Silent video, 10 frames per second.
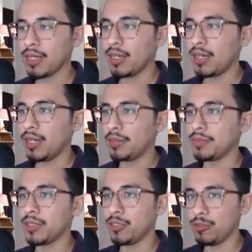um,
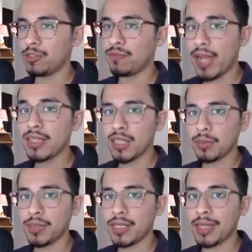you find
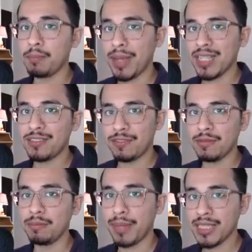something that best,
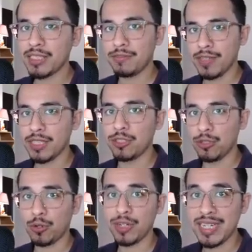best fits
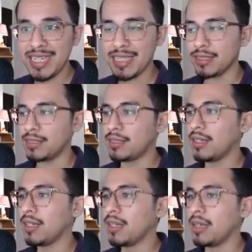your needs.
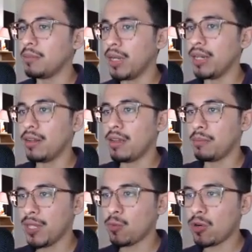But
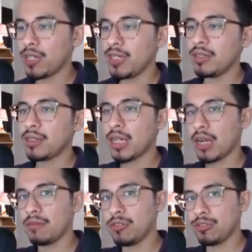Bitwarden
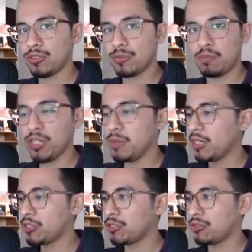covers pretty
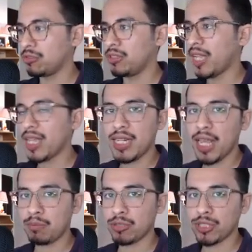much
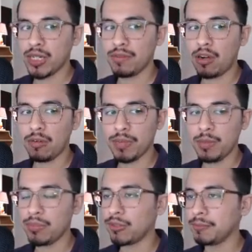ninety-nine percent of all
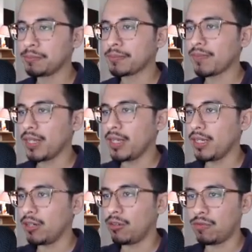people and,
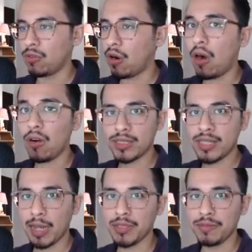you know, for all
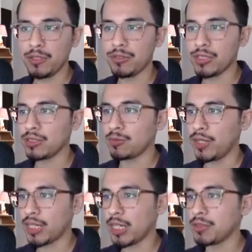types of uses
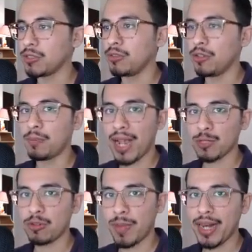when it comes to your
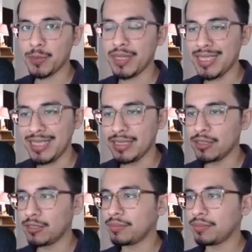password management needs.